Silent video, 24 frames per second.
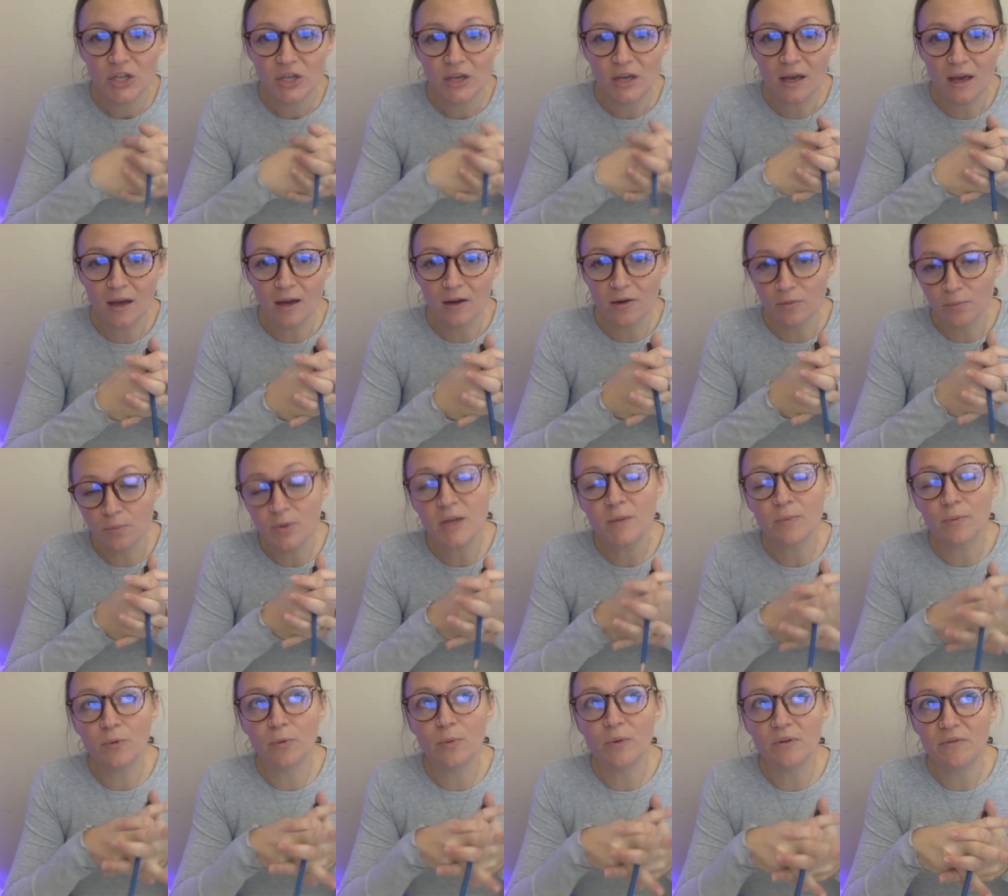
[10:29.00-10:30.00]
or
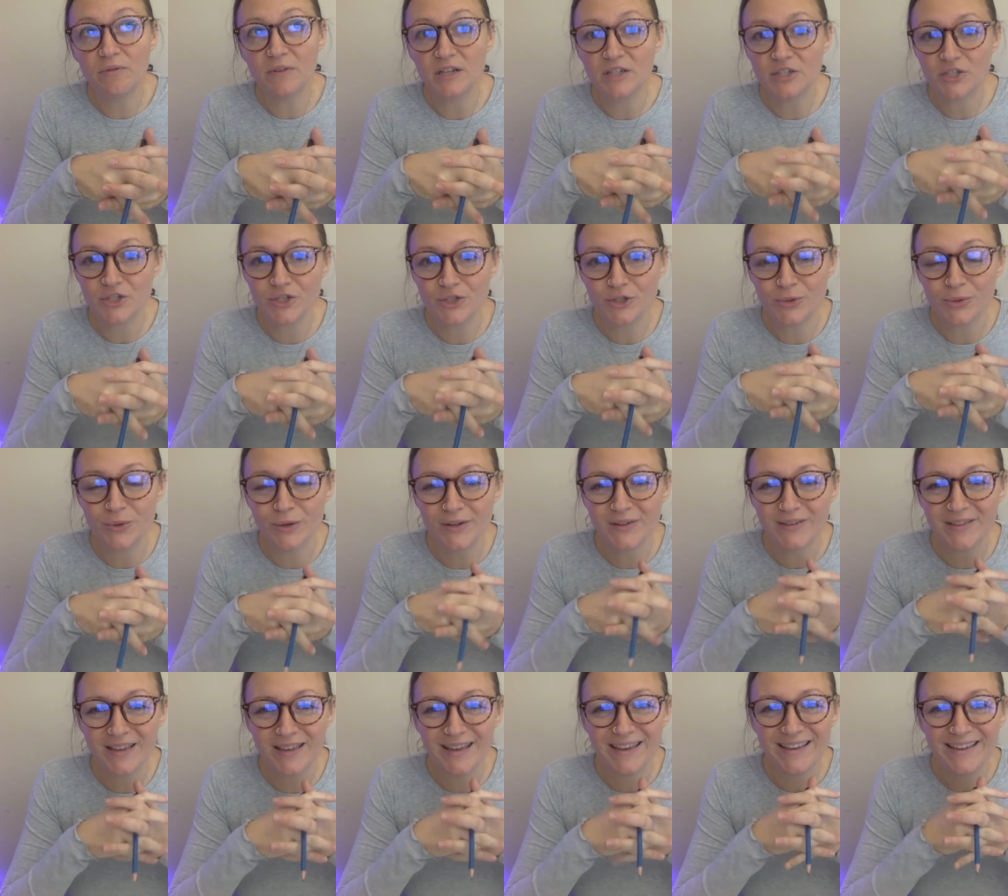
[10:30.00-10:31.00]
people would finish too
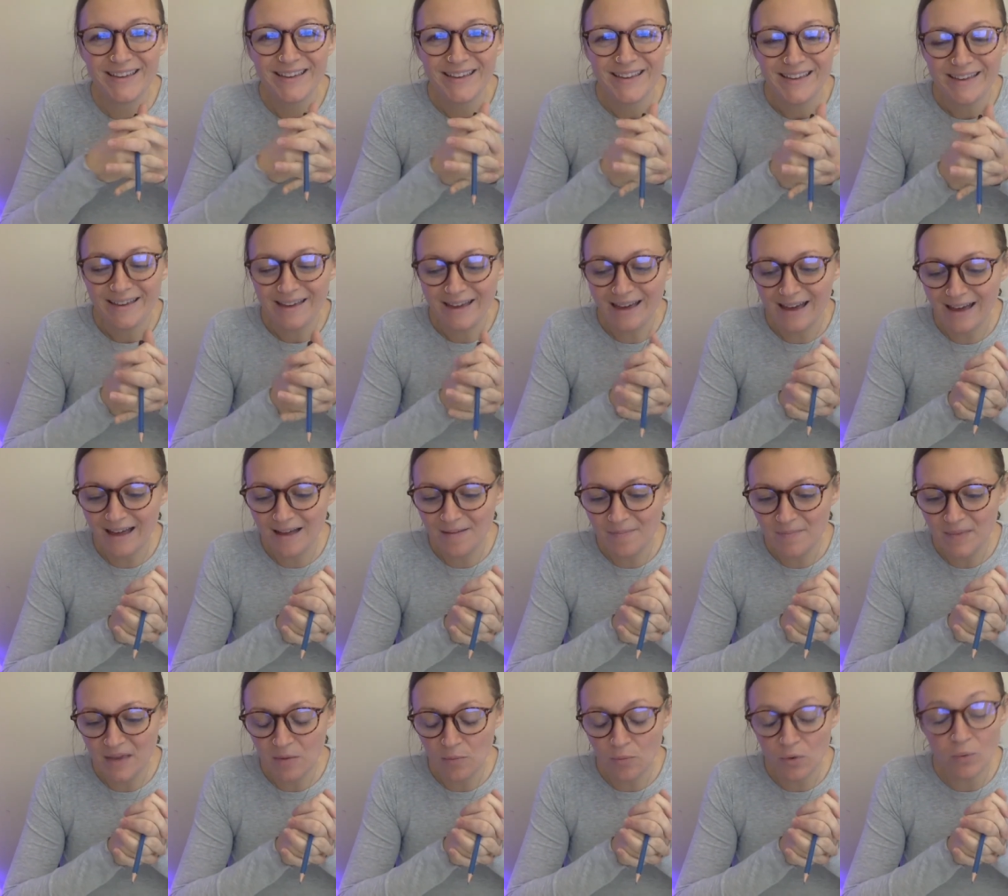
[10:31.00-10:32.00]
early.
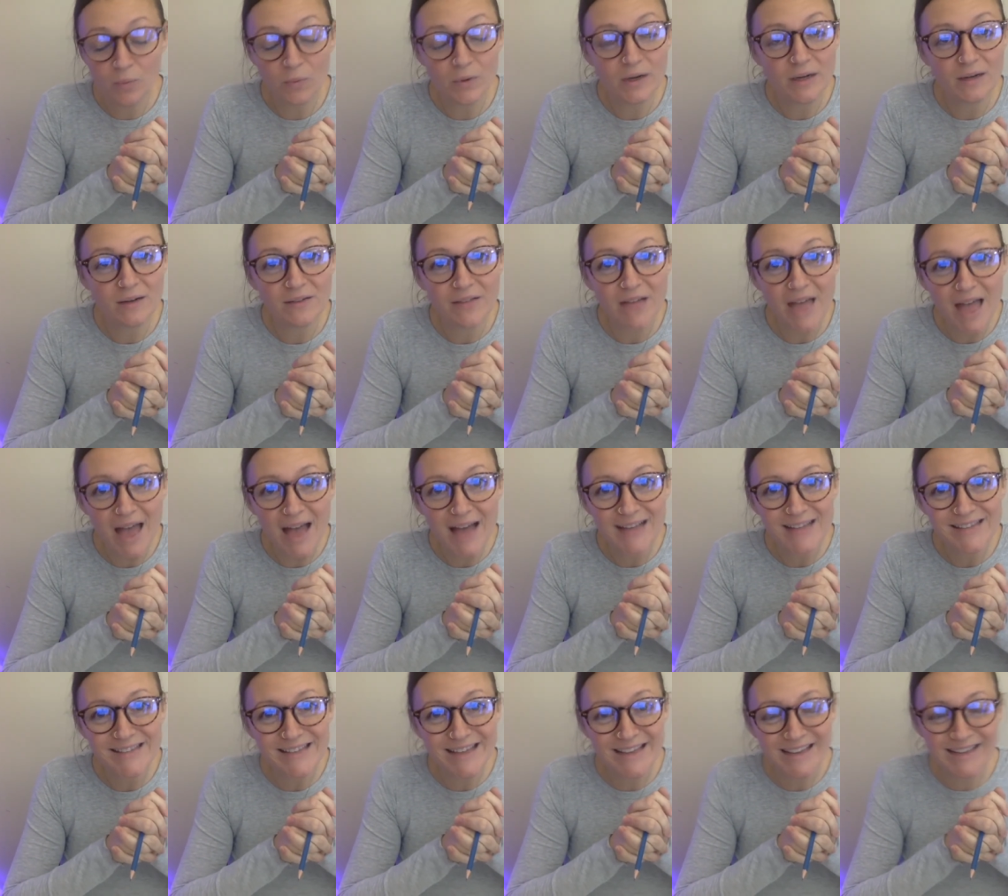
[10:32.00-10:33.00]
And when we're in
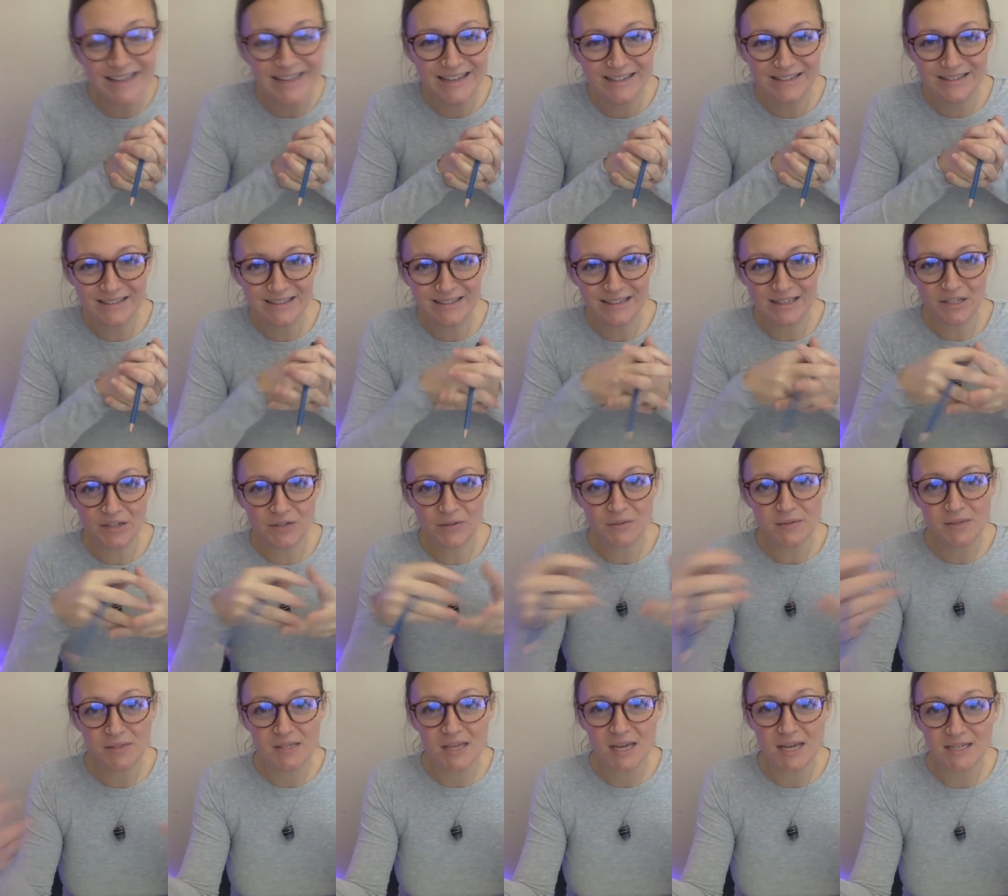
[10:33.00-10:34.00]
class, I can,
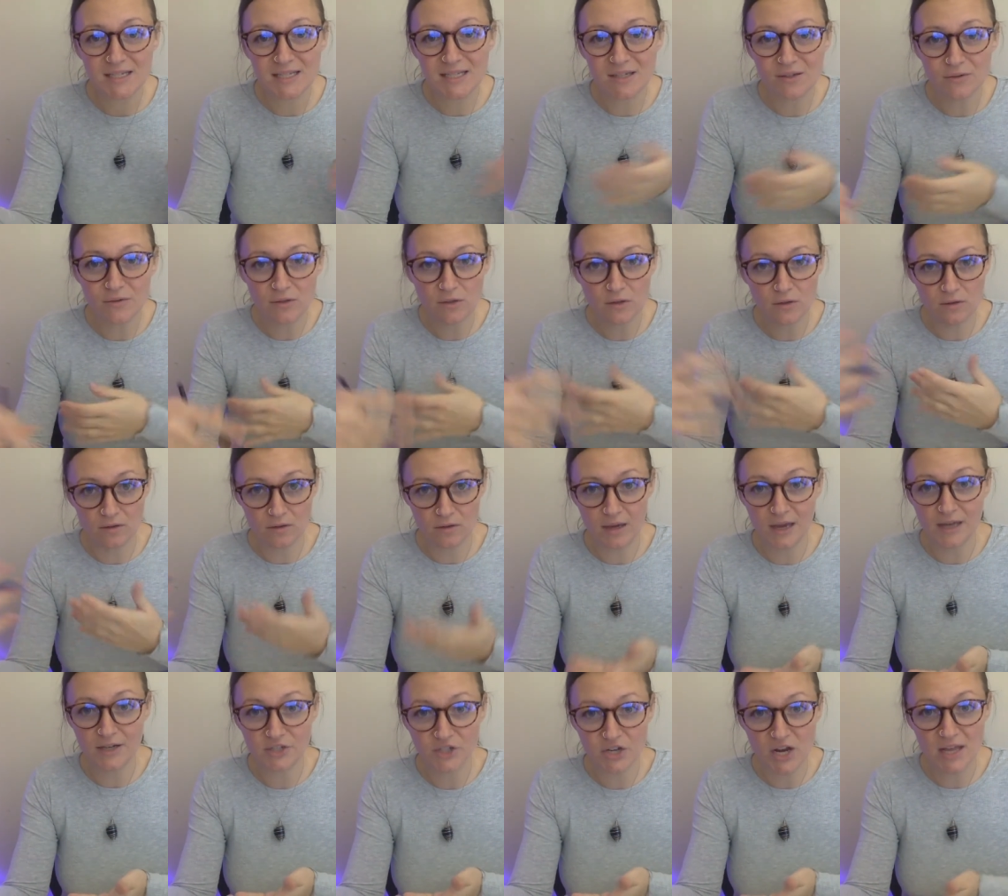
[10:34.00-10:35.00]
say to you, you
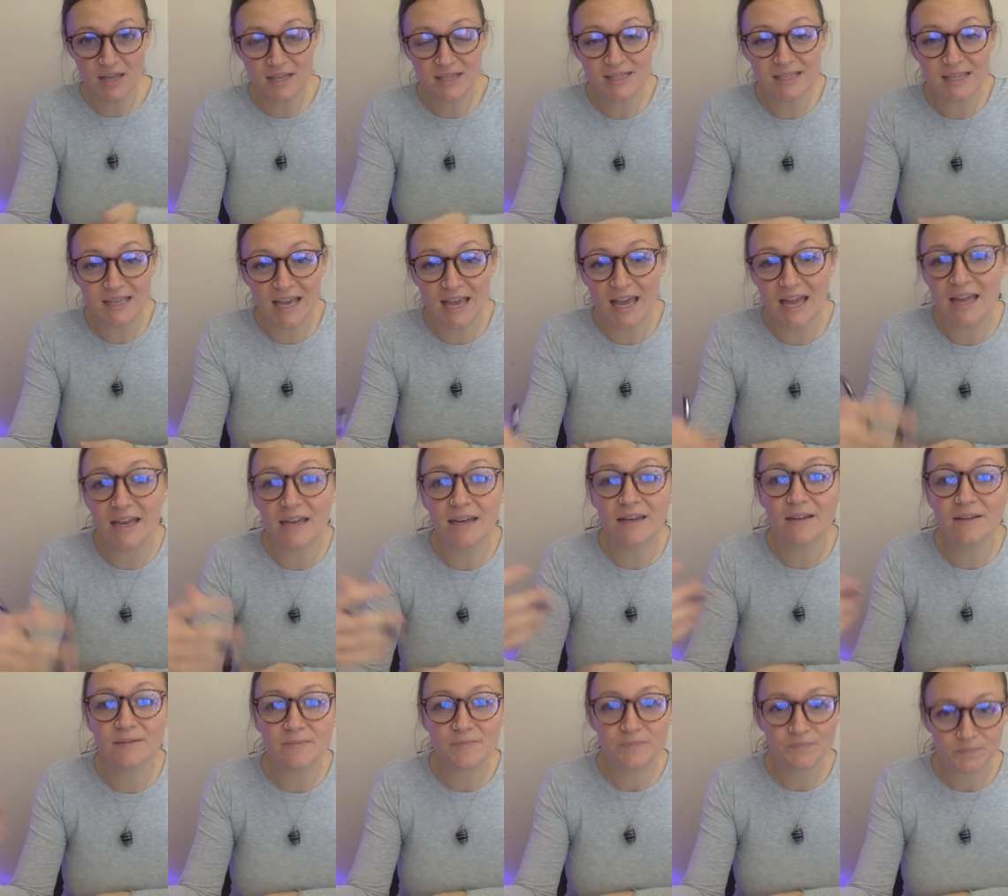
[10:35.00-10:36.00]
got to try this
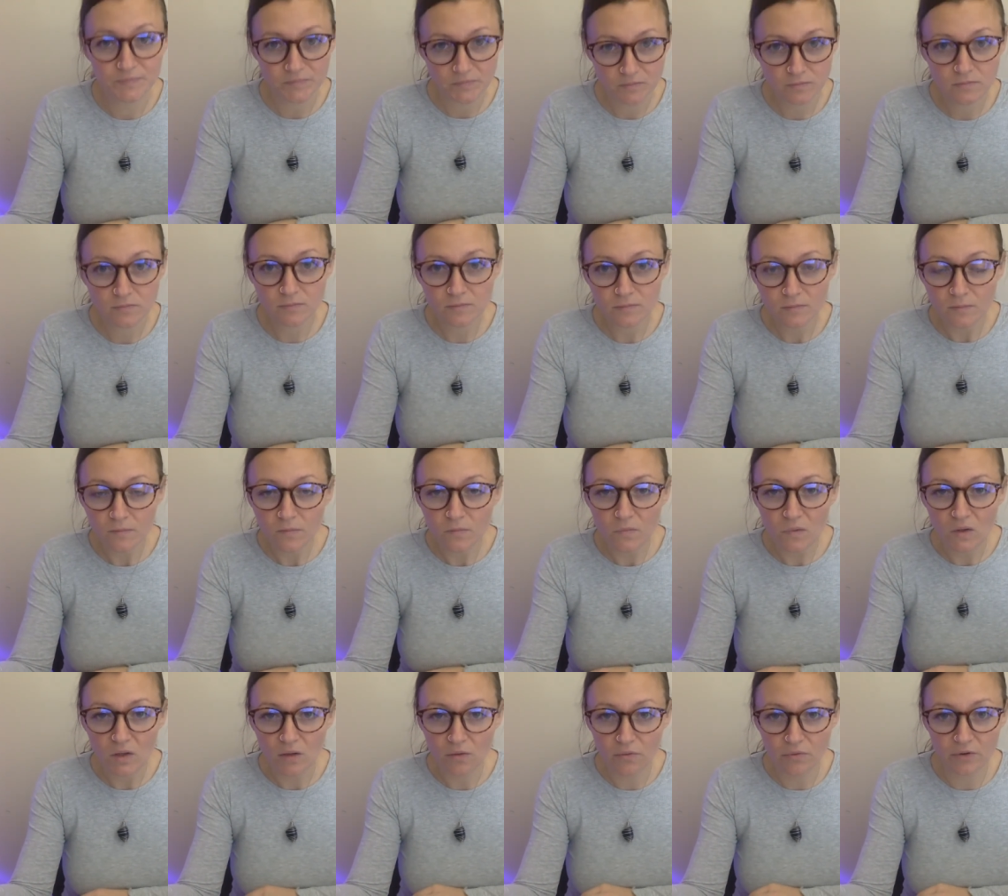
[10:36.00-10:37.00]
again
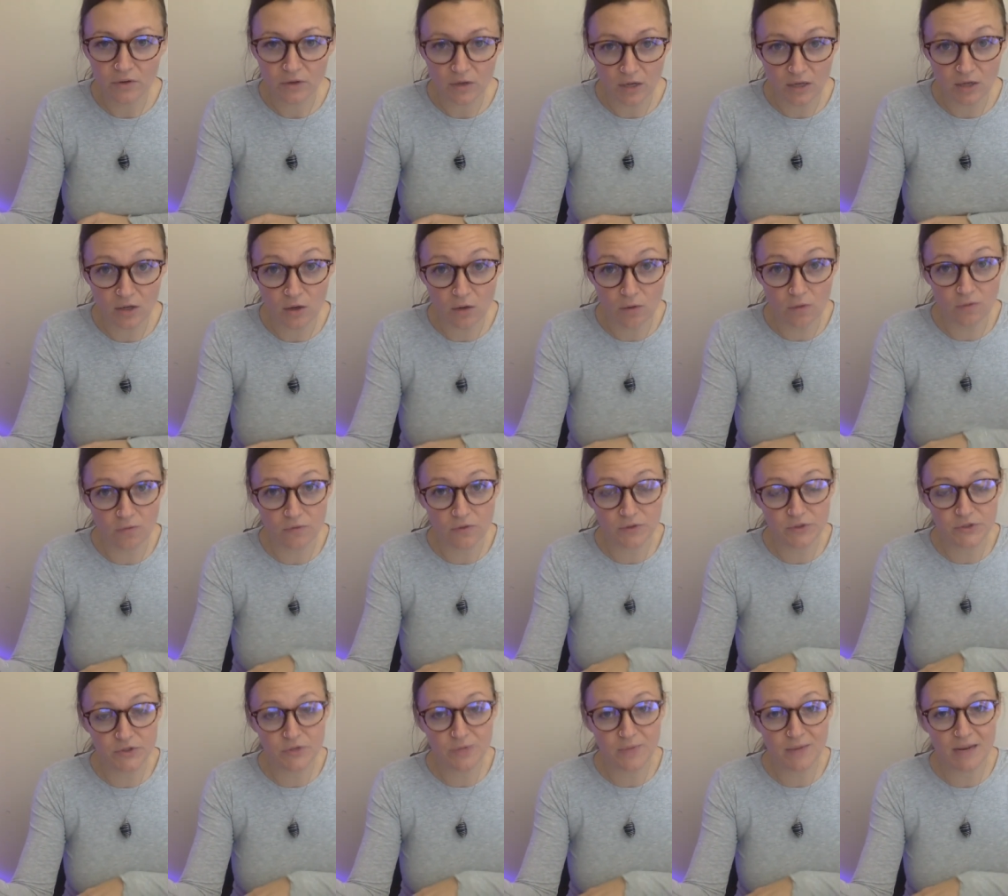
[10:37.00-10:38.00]
and go the
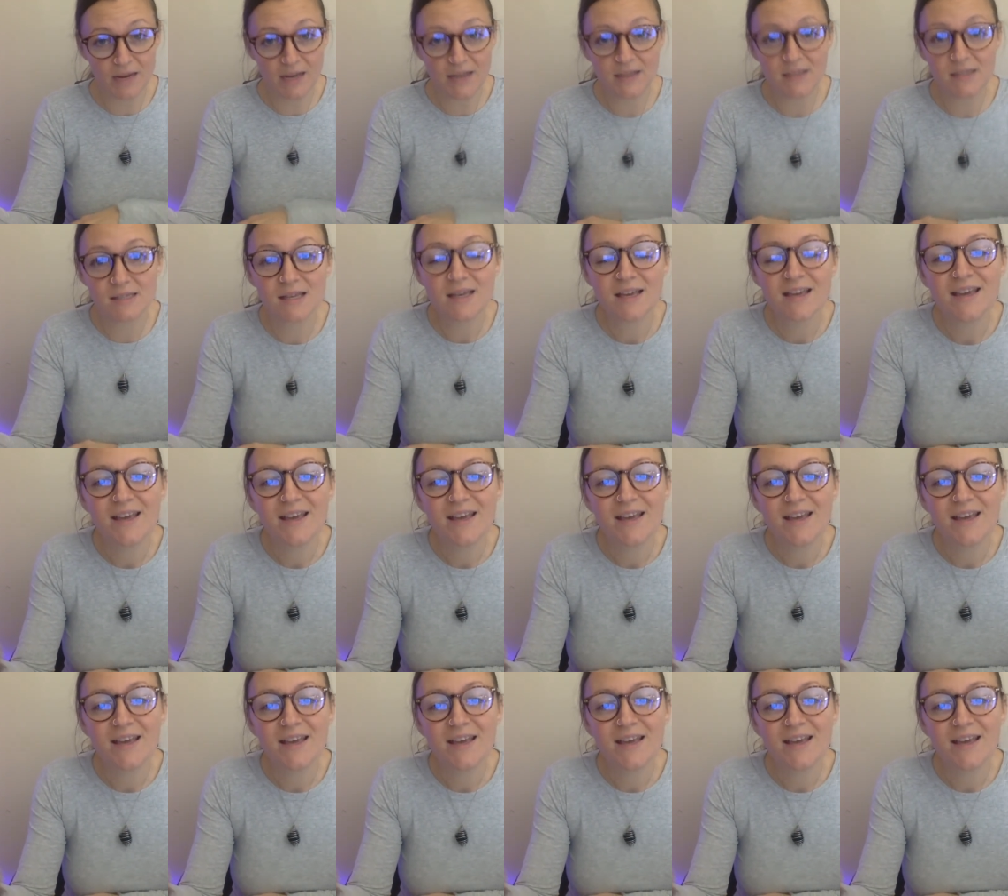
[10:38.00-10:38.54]
full 2 minutes.